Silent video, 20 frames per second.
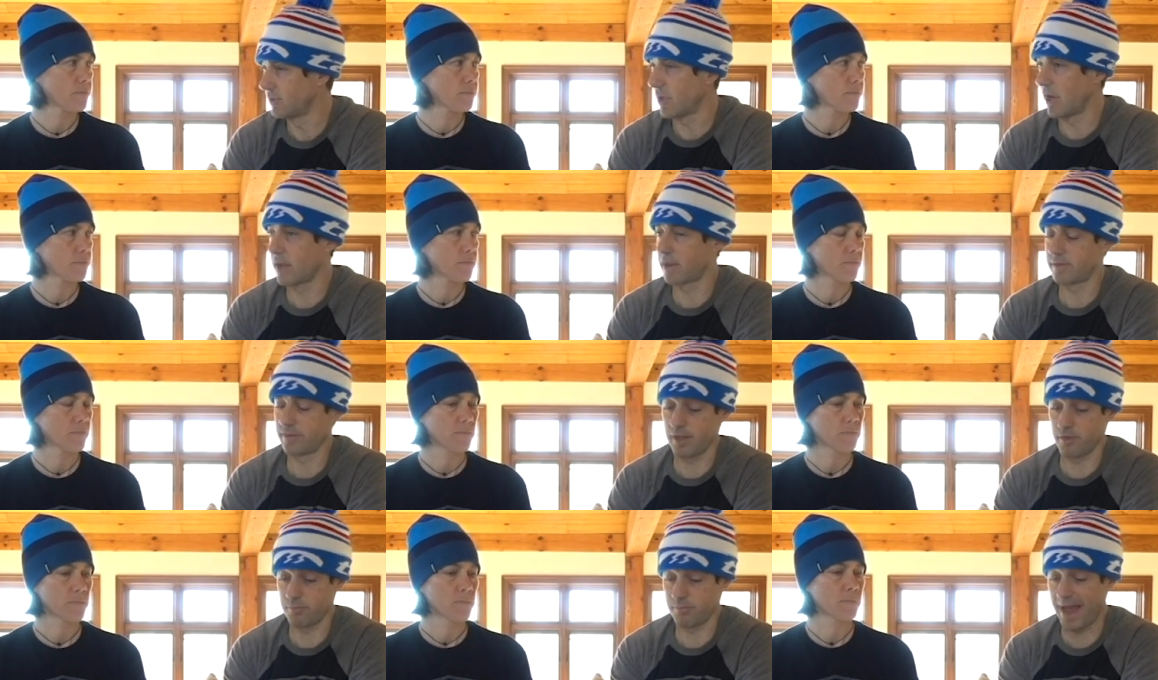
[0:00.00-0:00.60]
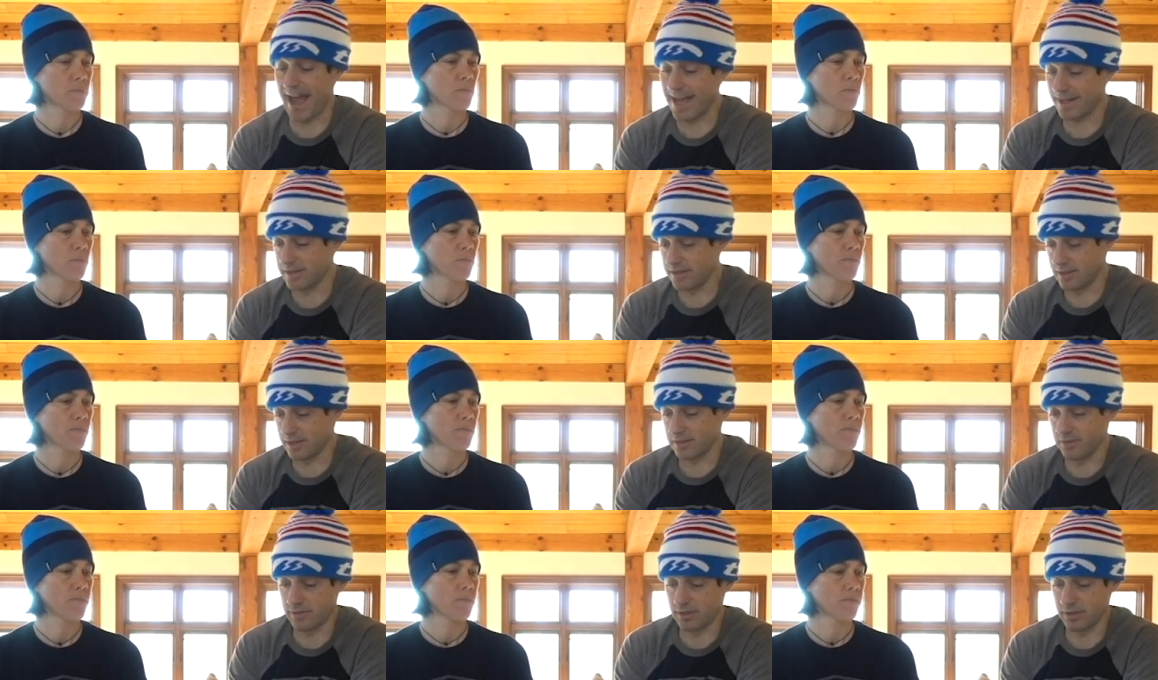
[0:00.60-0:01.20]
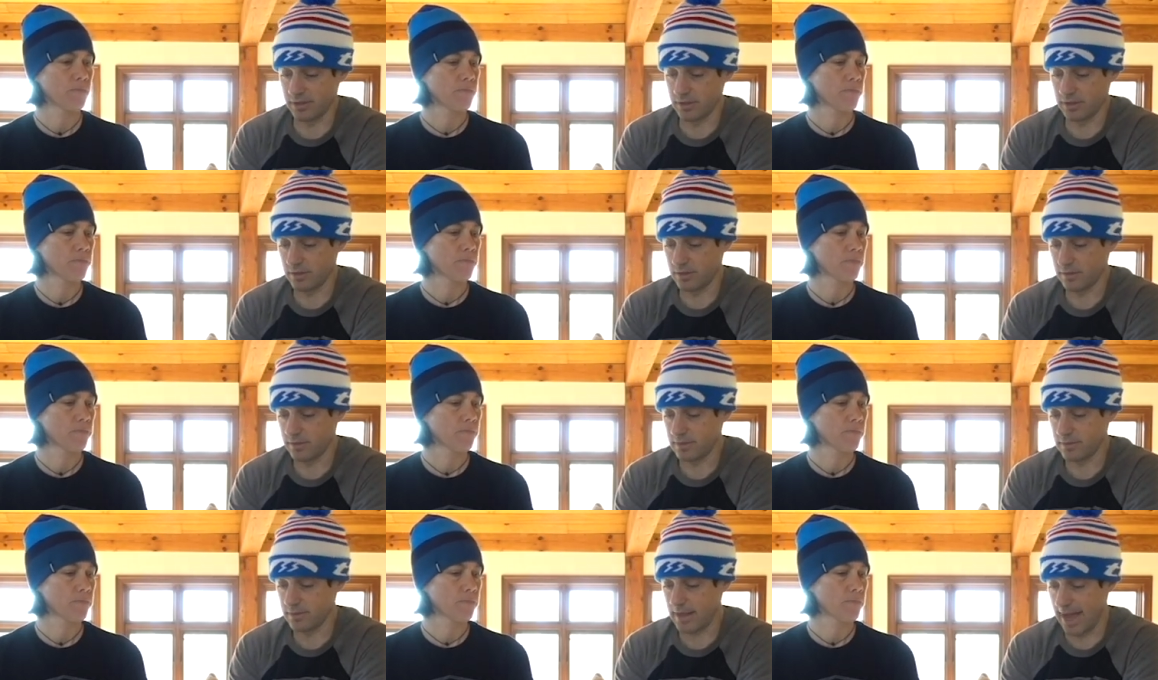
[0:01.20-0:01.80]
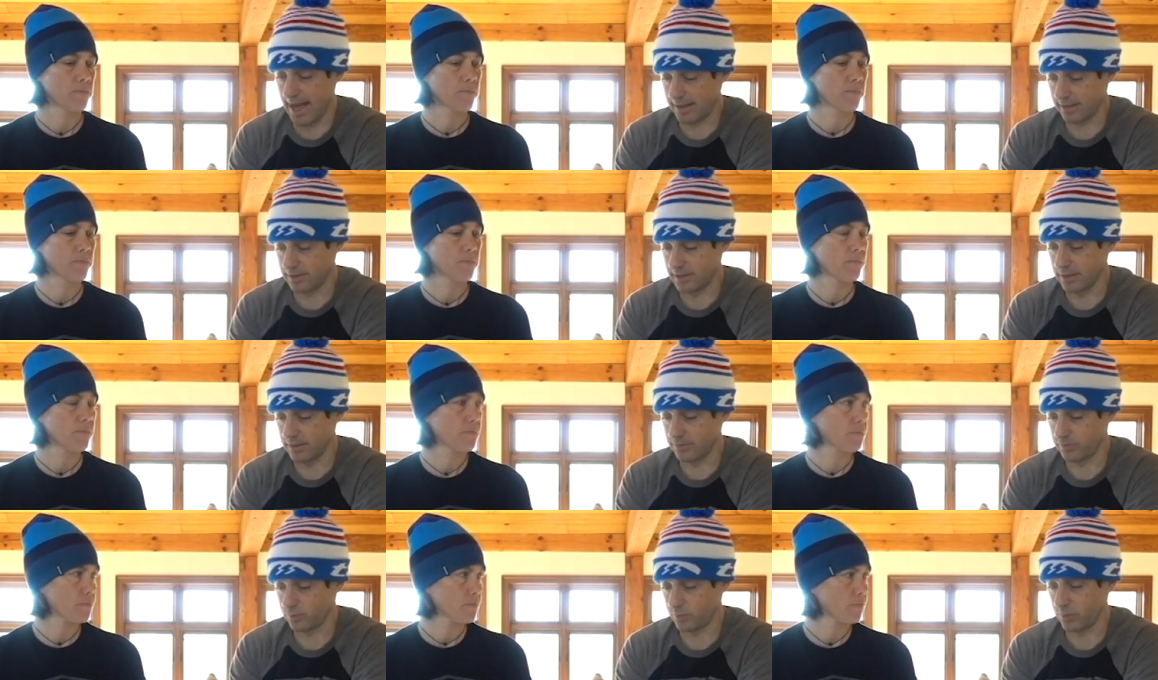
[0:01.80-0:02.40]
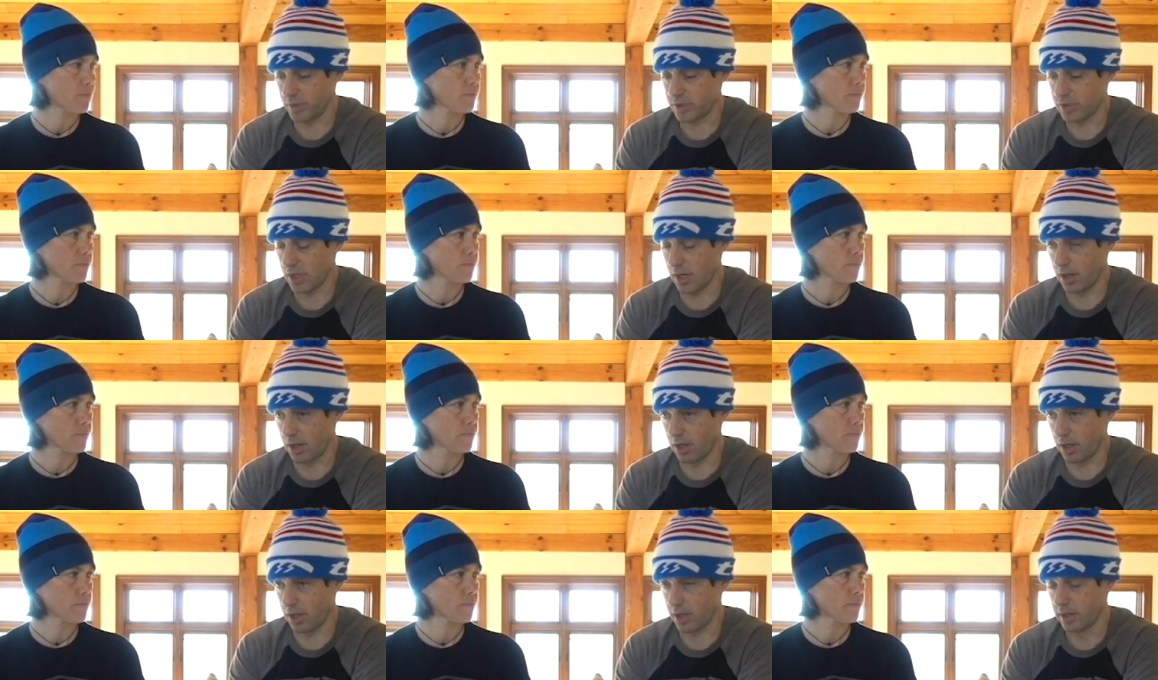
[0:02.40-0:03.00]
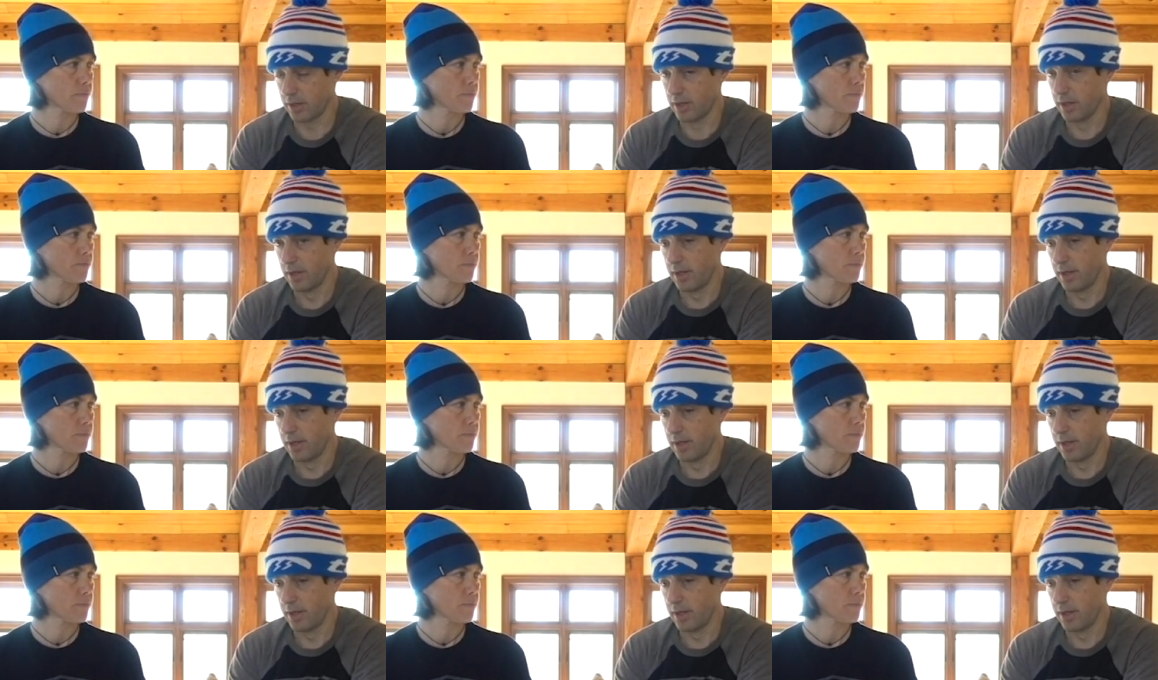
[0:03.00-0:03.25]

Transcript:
Speaker 1: talked, they've patented the additives, which are